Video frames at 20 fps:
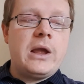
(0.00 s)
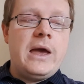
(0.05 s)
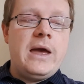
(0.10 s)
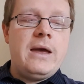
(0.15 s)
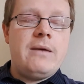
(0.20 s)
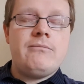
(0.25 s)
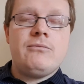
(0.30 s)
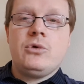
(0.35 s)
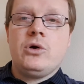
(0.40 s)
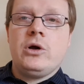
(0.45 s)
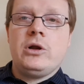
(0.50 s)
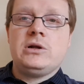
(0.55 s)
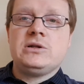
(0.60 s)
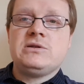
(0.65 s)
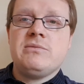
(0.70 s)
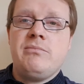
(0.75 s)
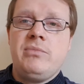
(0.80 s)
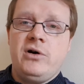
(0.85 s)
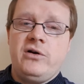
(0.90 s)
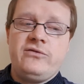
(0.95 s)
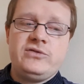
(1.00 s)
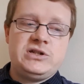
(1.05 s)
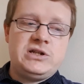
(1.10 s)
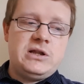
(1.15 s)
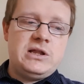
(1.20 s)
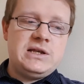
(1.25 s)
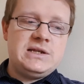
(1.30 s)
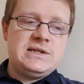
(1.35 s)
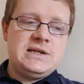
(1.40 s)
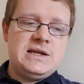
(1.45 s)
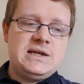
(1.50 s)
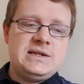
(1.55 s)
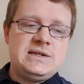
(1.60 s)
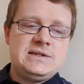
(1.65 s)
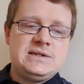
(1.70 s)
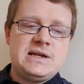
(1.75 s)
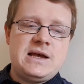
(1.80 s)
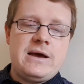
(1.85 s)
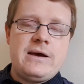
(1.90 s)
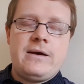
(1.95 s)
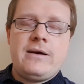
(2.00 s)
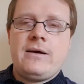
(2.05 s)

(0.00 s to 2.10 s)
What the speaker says: Going on to buffs, so this is